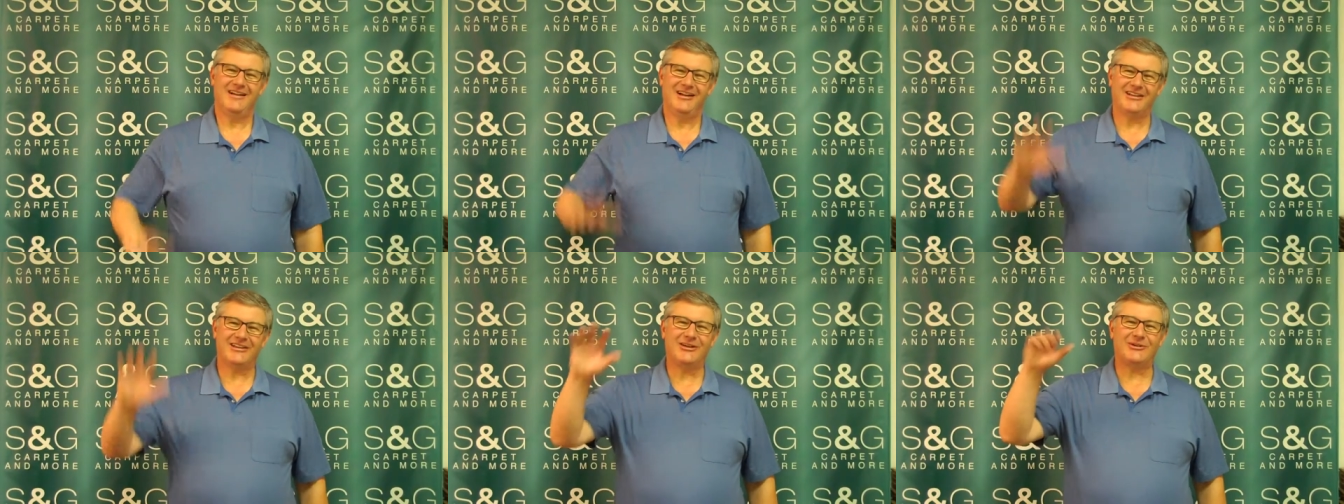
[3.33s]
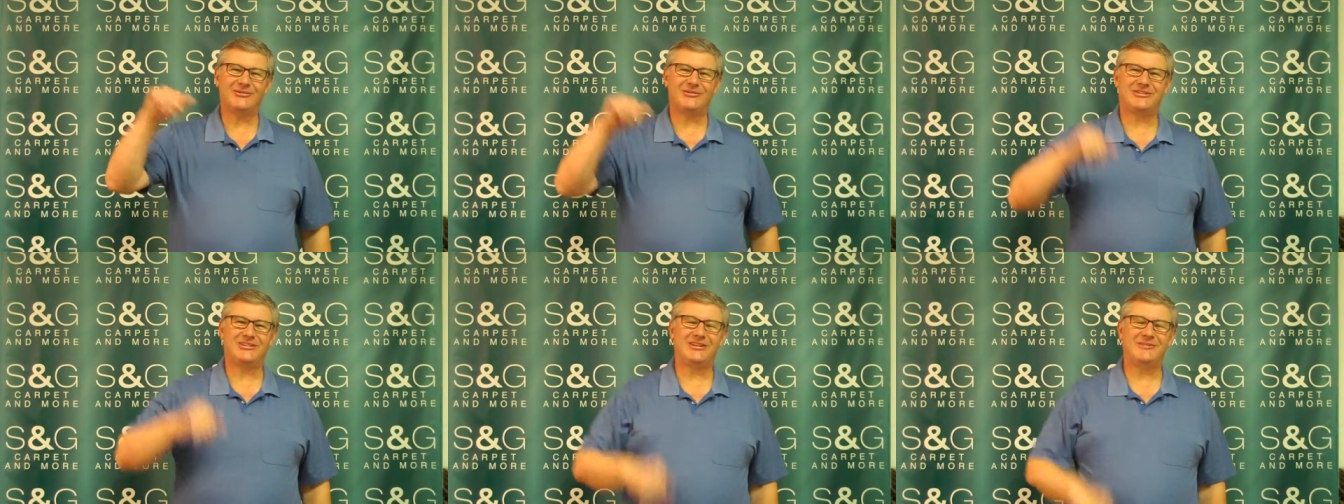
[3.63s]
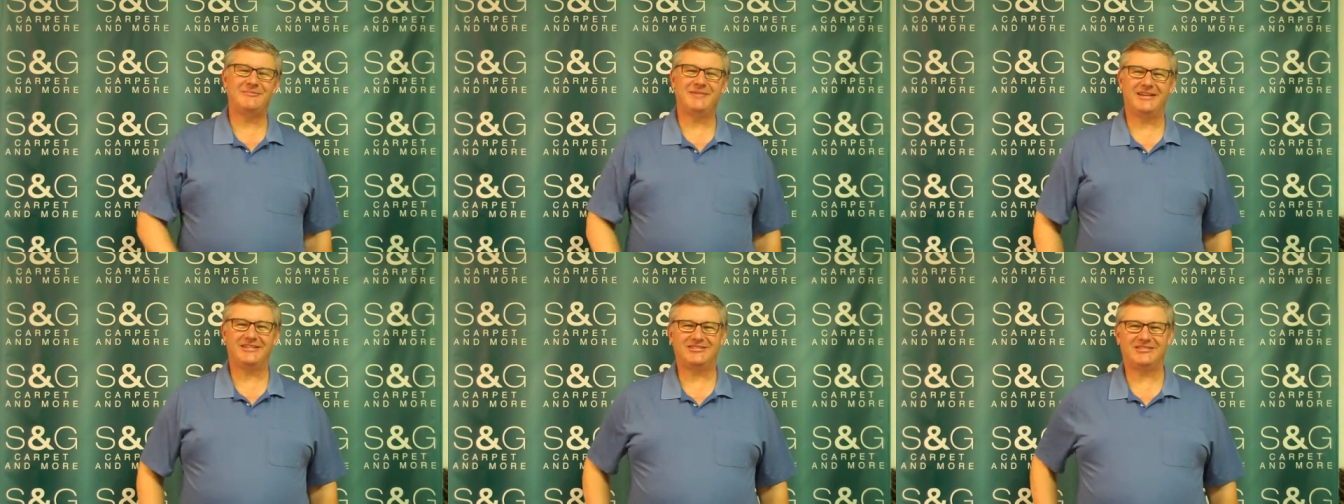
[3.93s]
Hello,
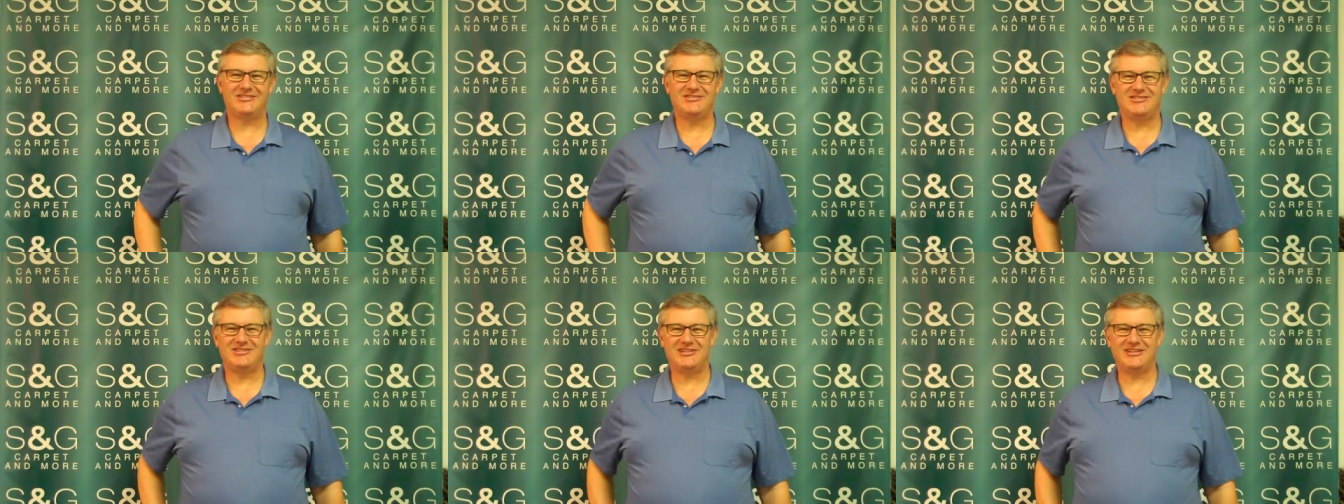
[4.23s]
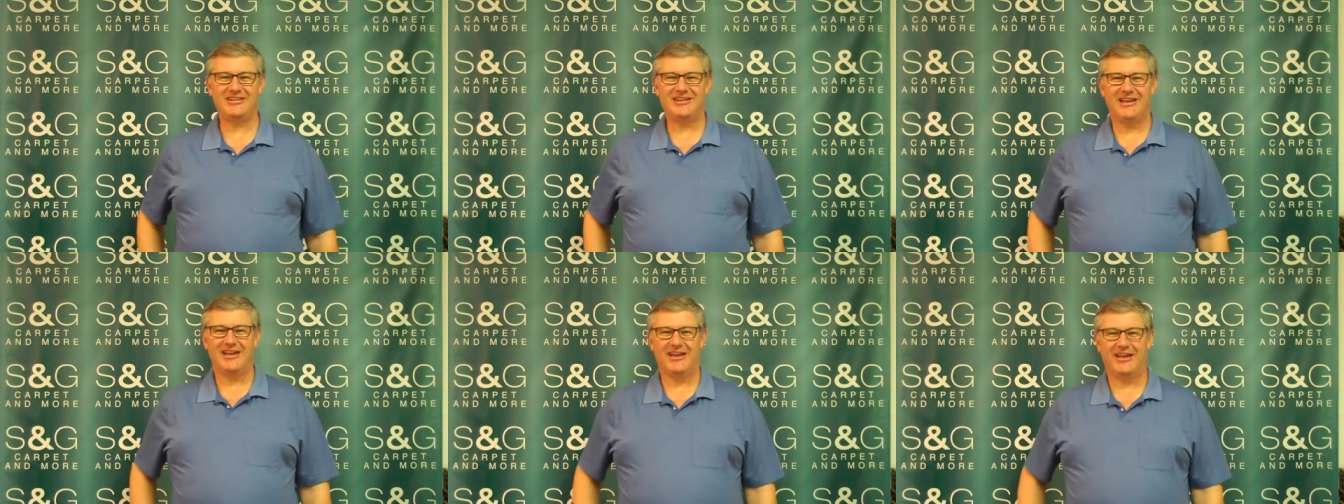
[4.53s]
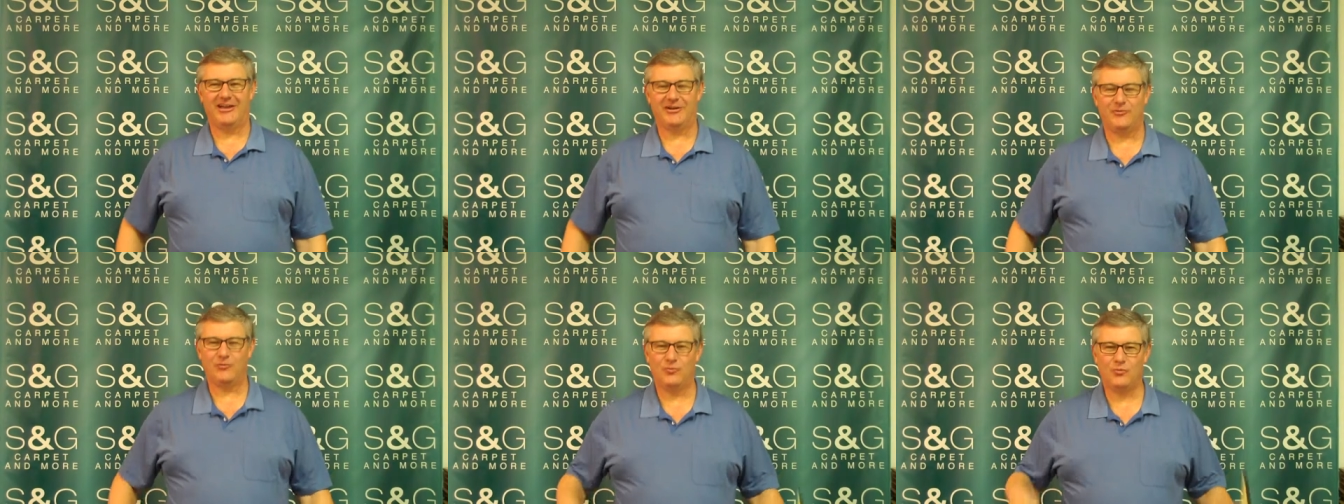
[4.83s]
Team S&G,
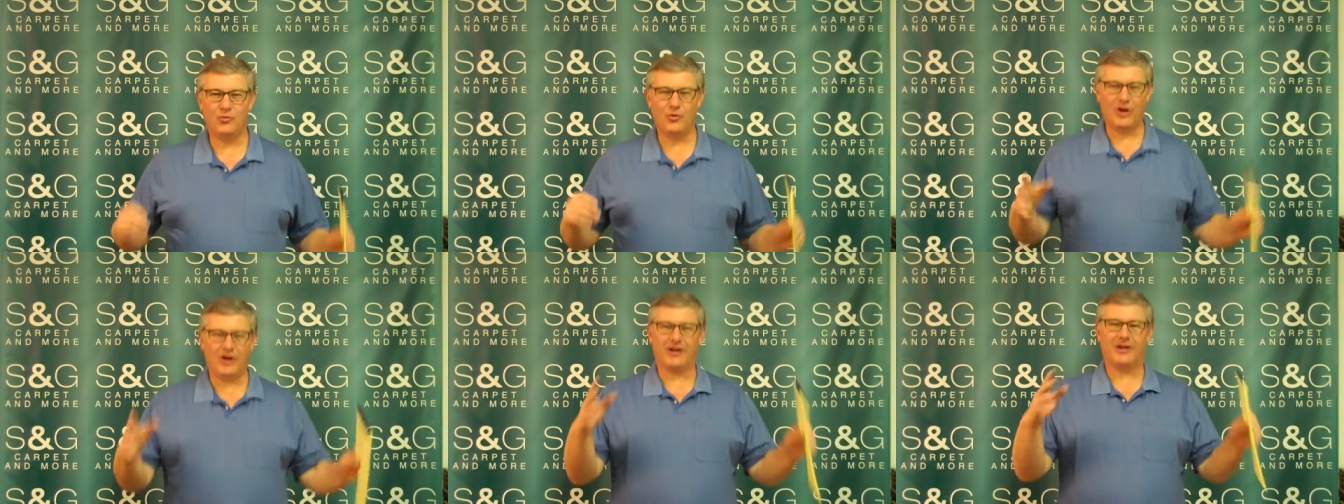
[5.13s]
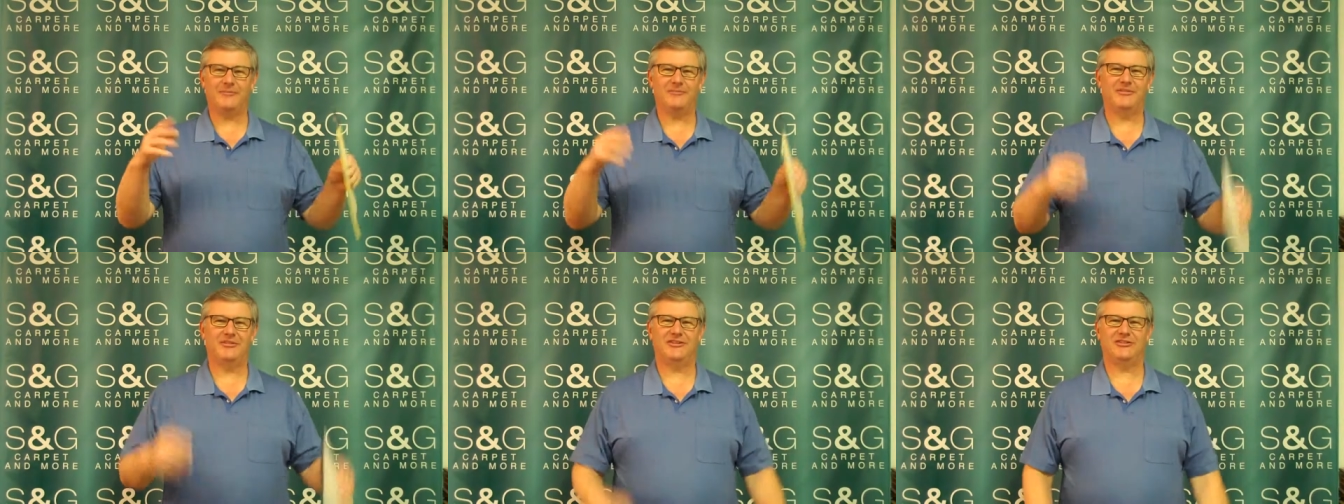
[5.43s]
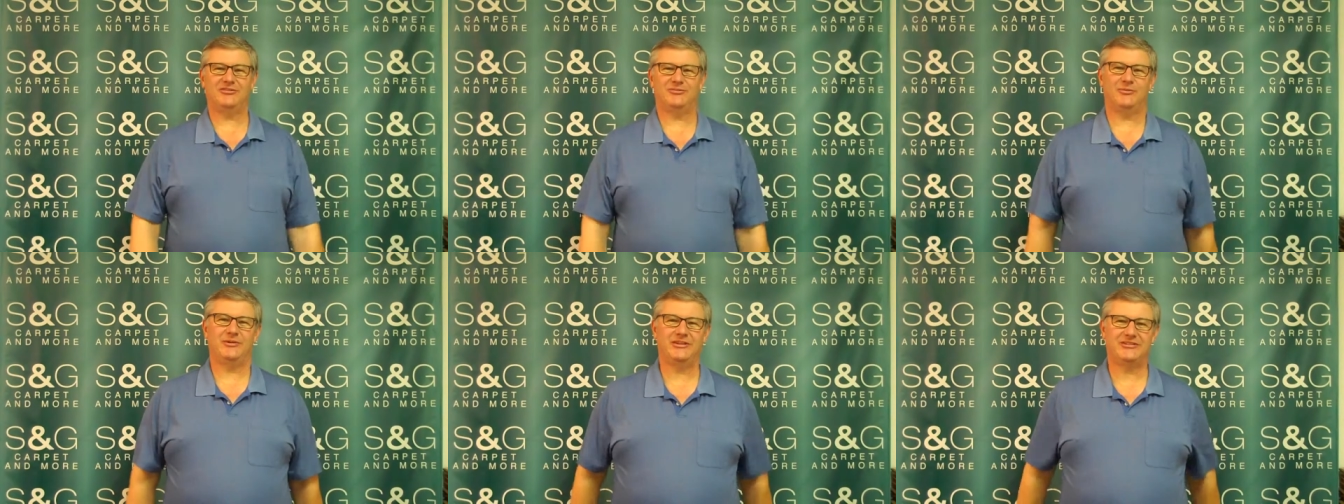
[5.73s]
and welcome to
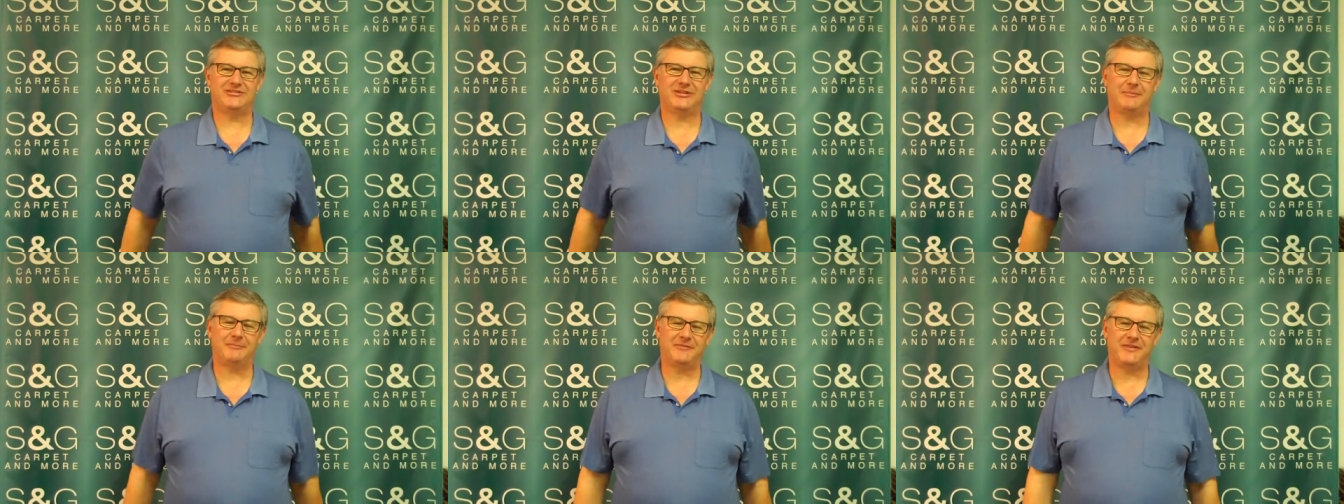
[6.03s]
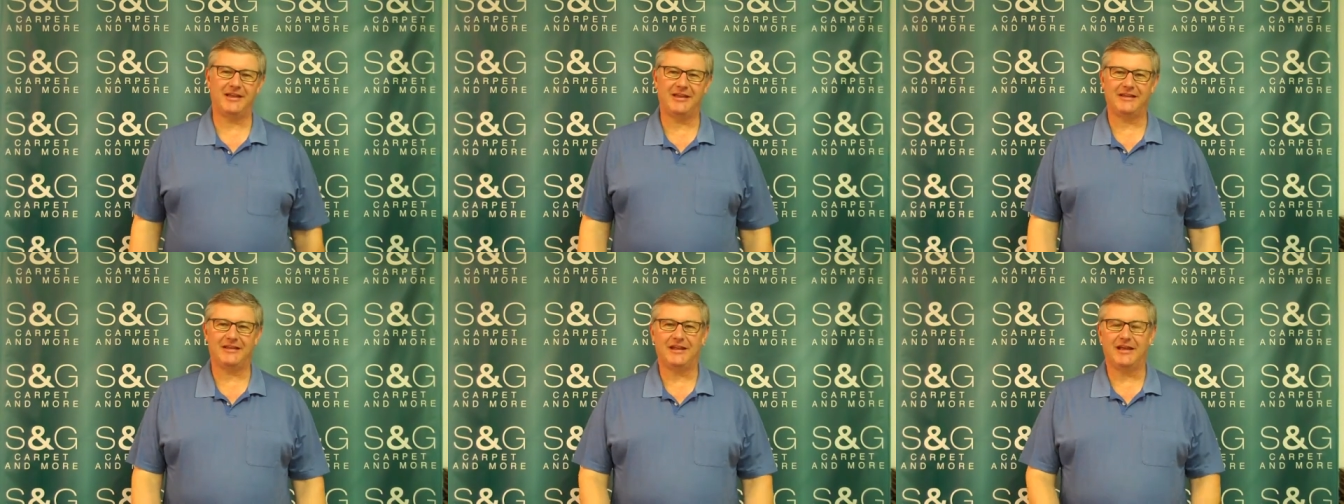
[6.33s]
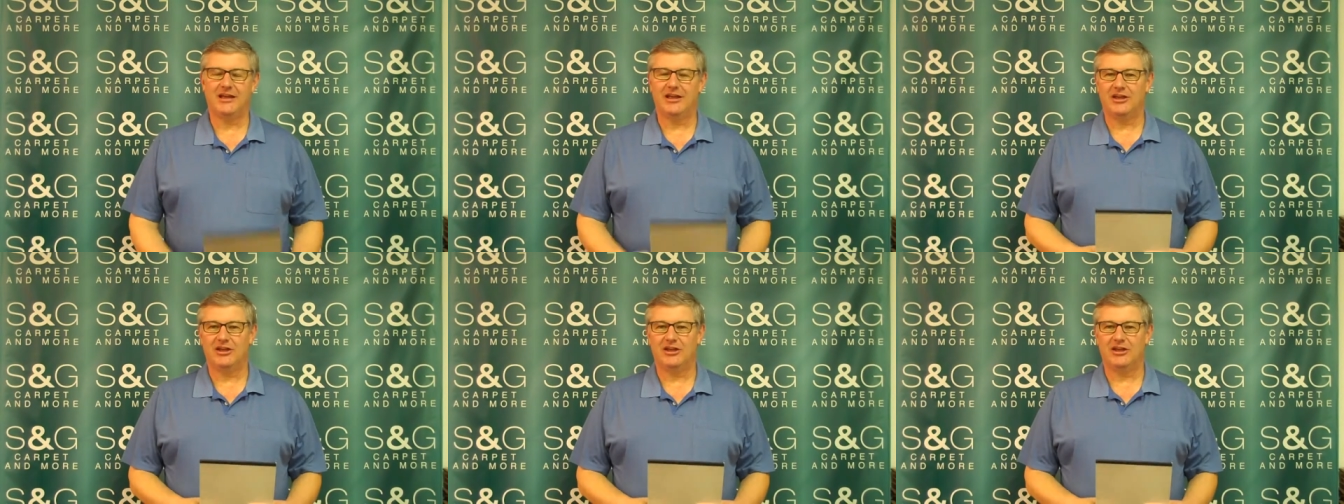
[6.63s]
this week's update.